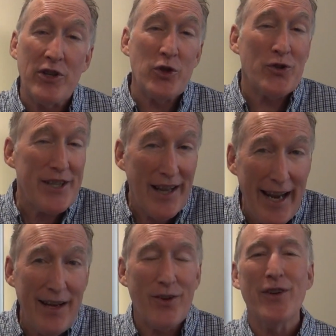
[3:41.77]
which you'll see
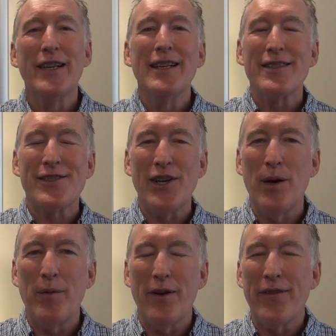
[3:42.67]
later
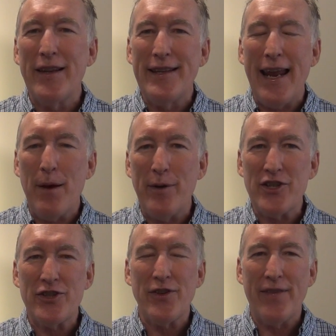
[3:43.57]
some of the
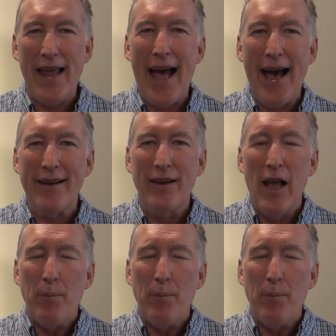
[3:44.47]
damages of that.